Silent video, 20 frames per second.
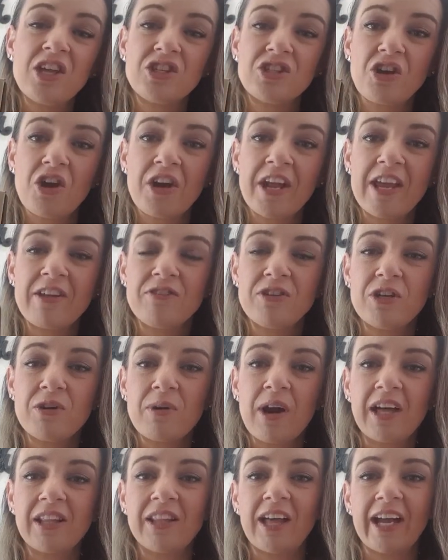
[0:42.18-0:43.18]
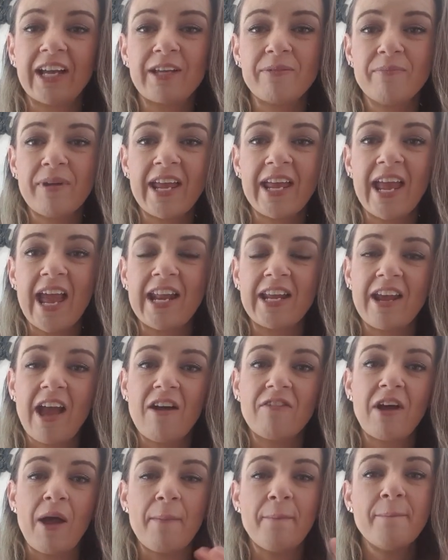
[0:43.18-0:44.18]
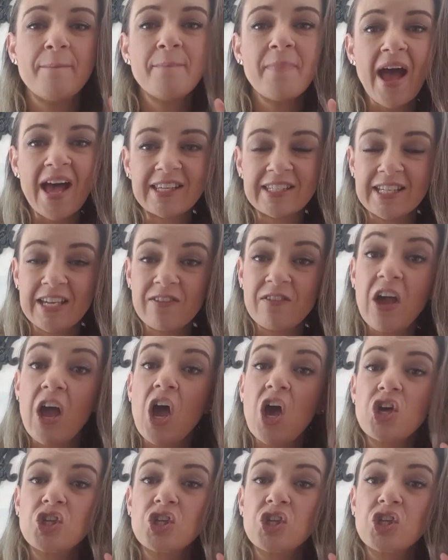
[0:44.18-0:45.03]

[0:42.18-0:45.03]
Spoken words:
So if you are like me and you have a massive